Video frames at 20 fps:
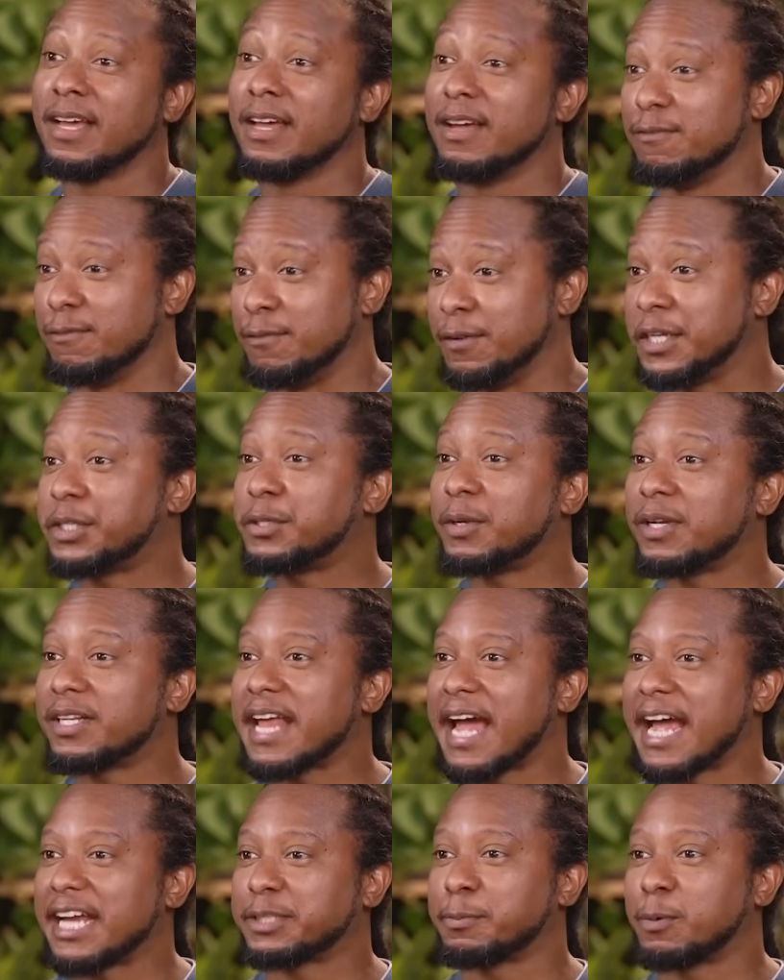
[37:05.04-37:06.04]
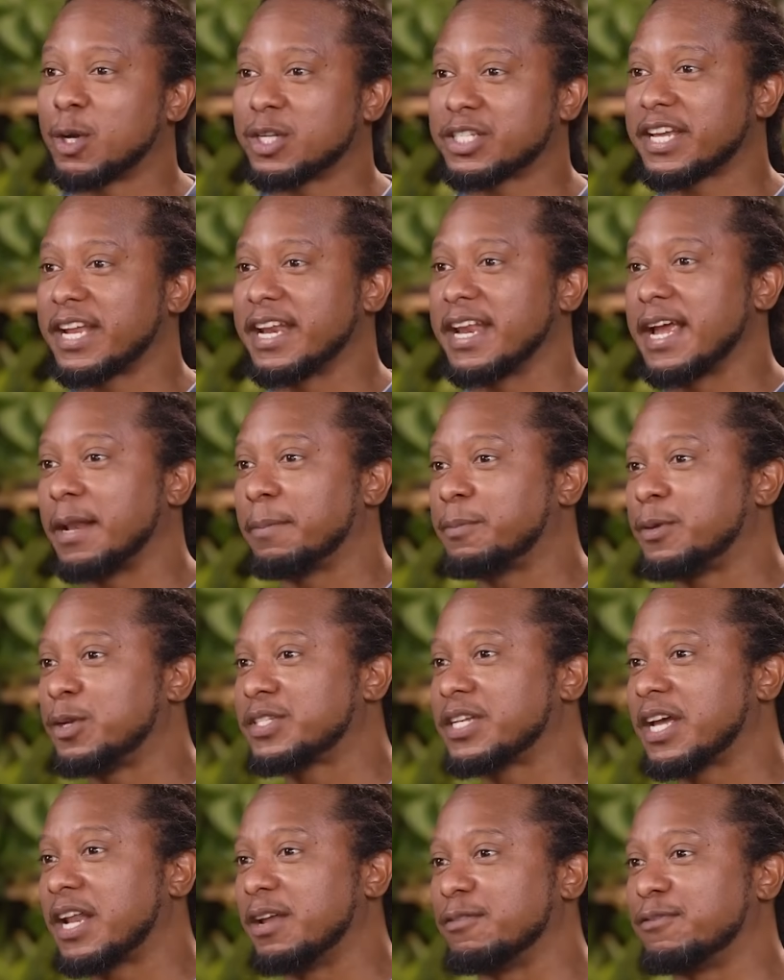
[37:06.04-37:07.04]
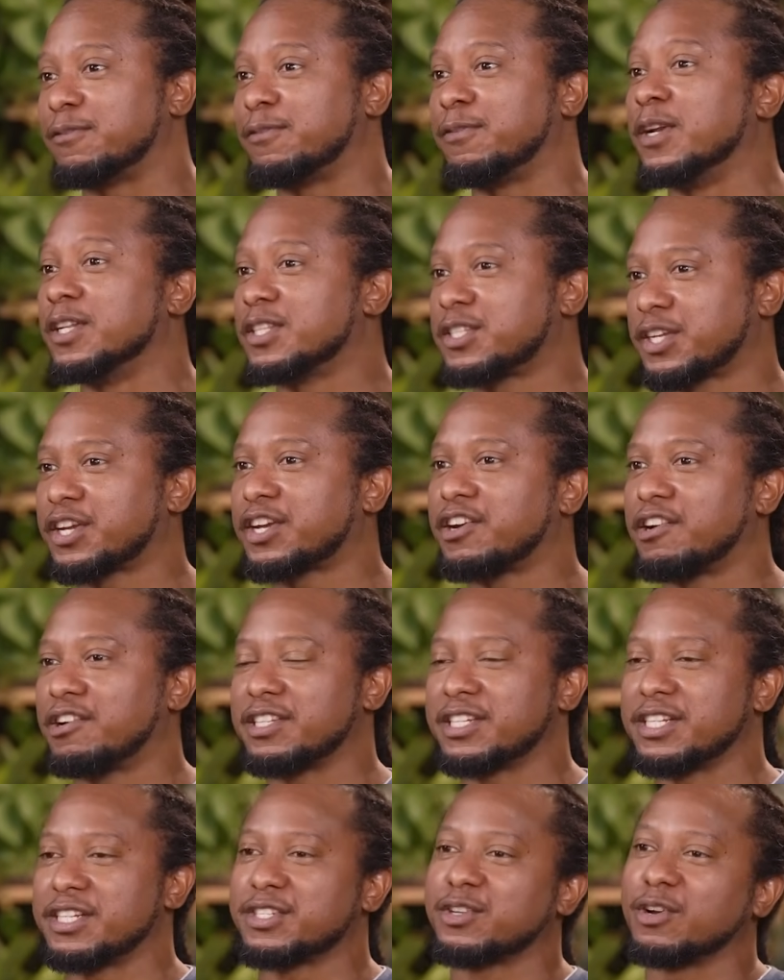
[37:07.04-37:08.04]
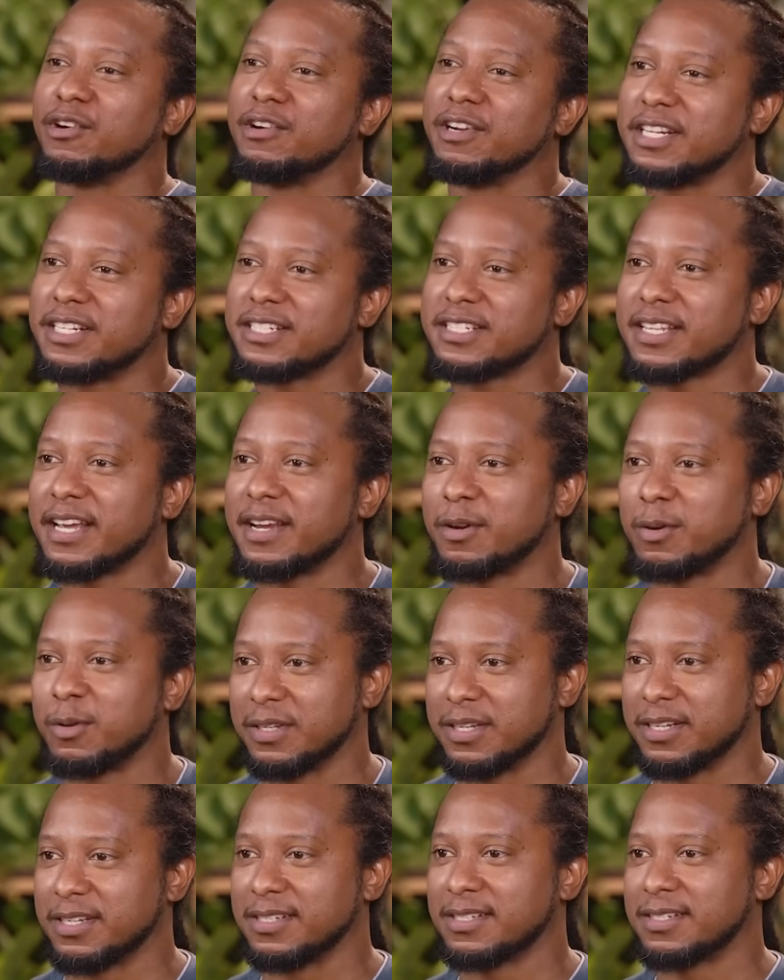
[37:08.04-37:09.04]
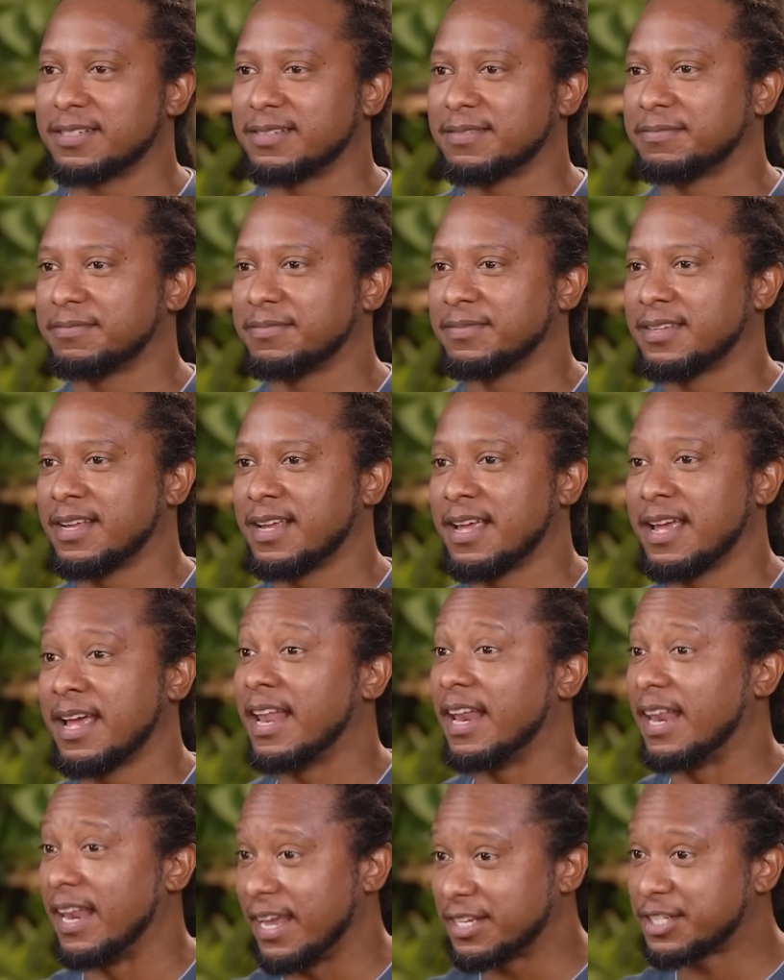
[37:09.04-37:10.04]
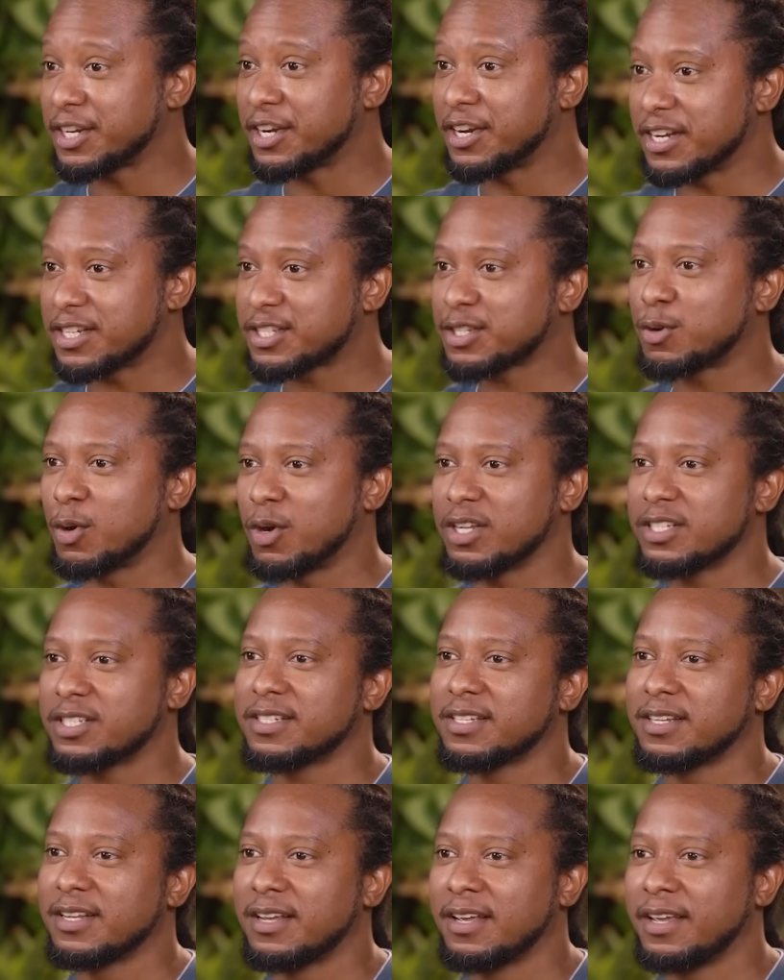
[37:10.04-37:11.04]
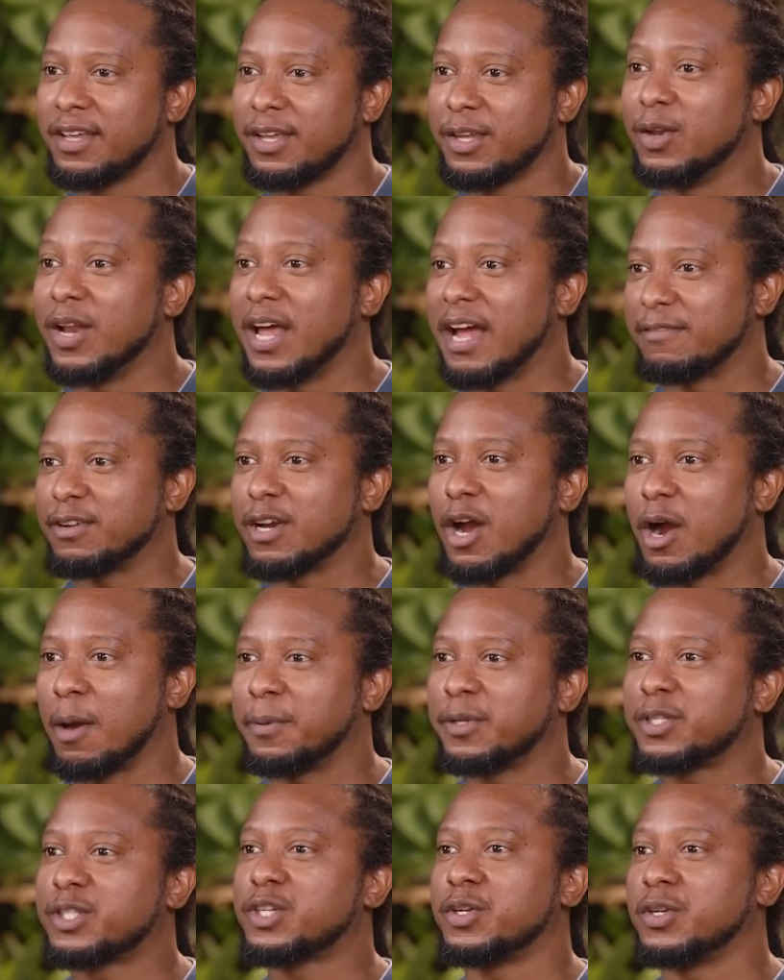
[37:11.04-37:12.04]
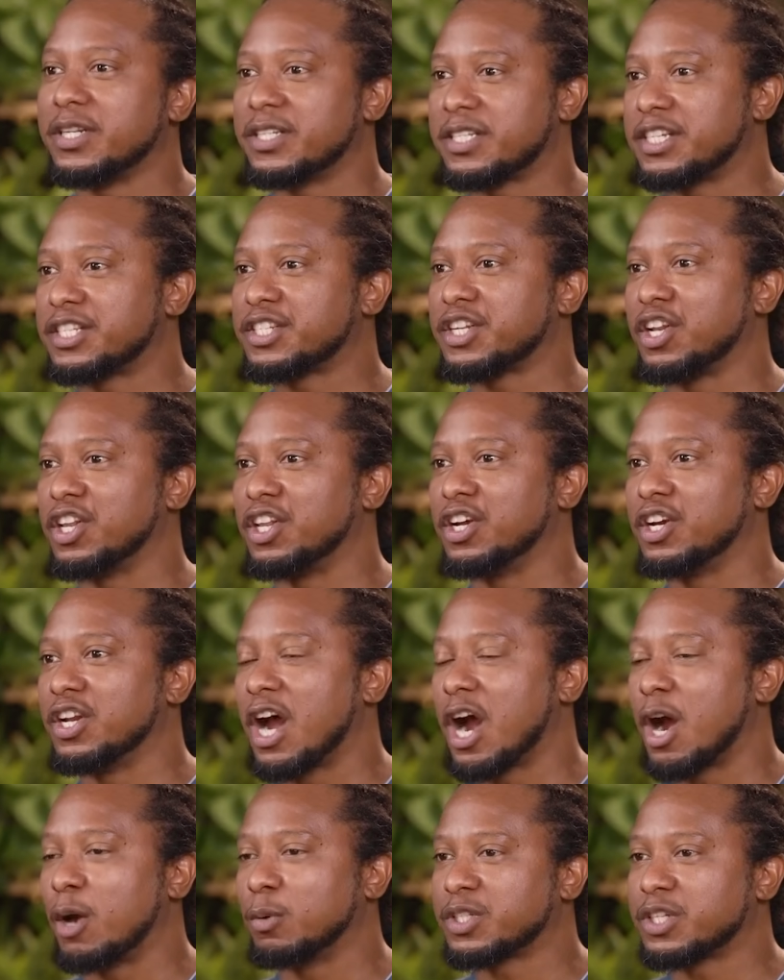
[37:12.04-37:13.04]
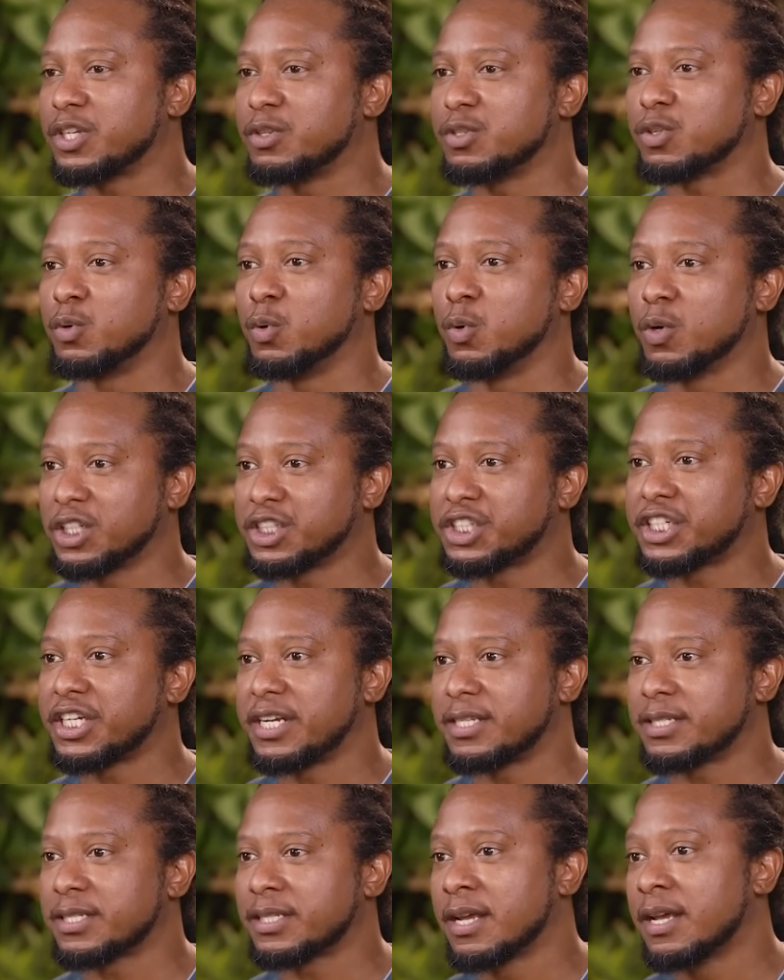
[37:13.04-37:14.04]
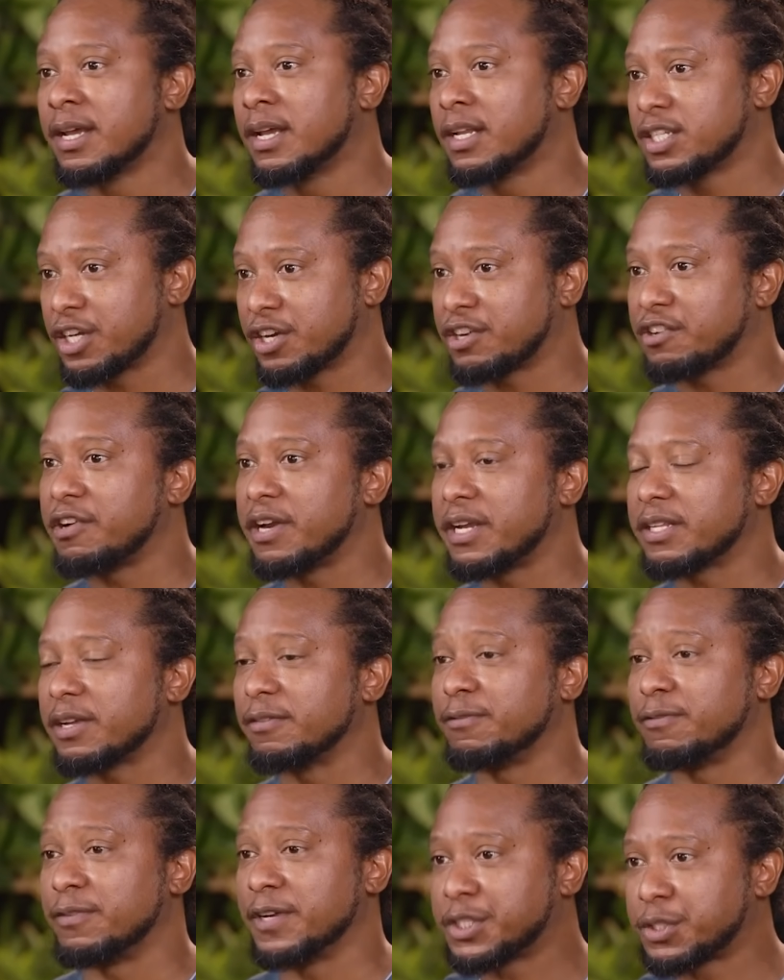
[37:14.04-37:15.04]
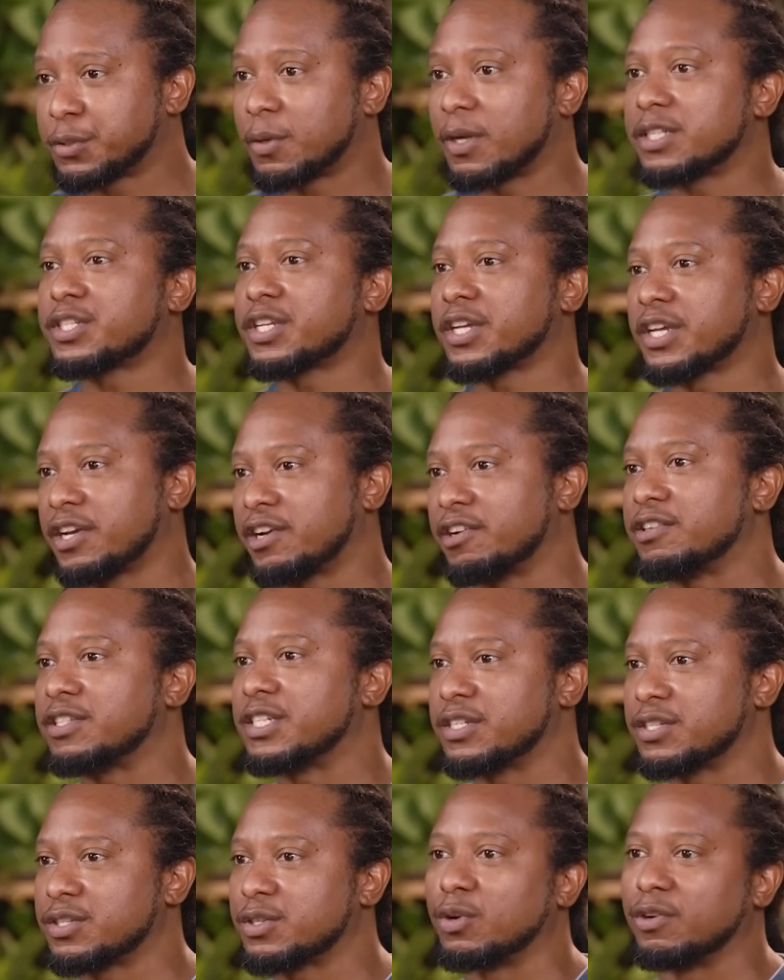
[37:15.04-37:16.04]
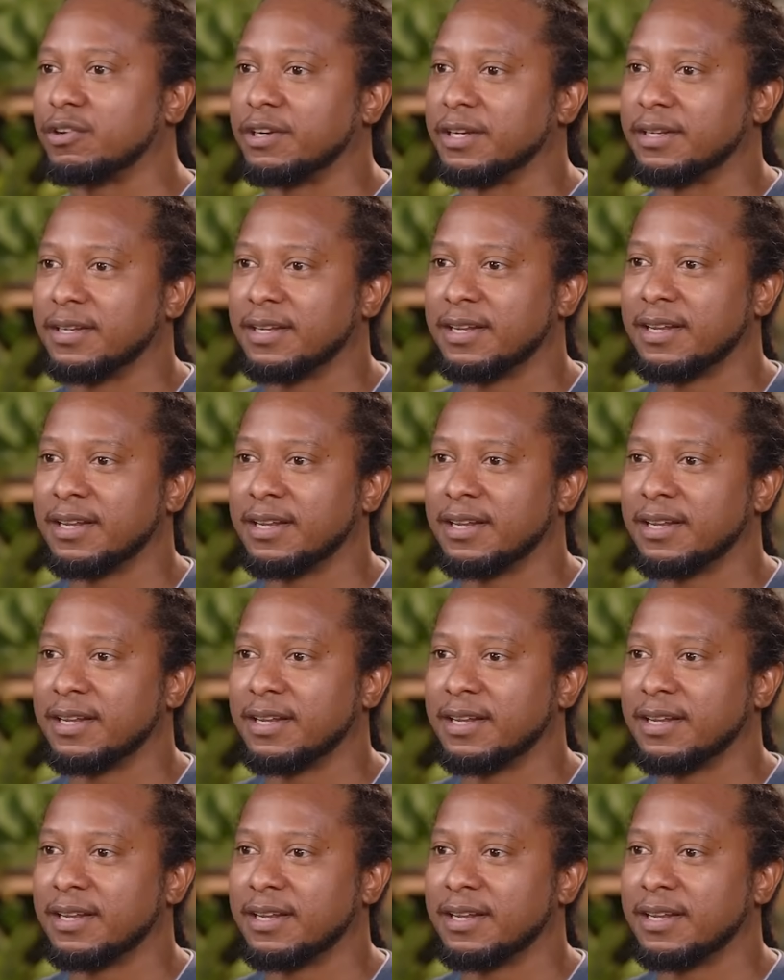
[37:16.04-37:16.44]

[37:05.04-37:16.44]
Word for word: Visual dashboards can help you tell a full security story to stakeholders. Later in this course, you'll have an opportunity to learn how to use Google Sheets to create a visual security story.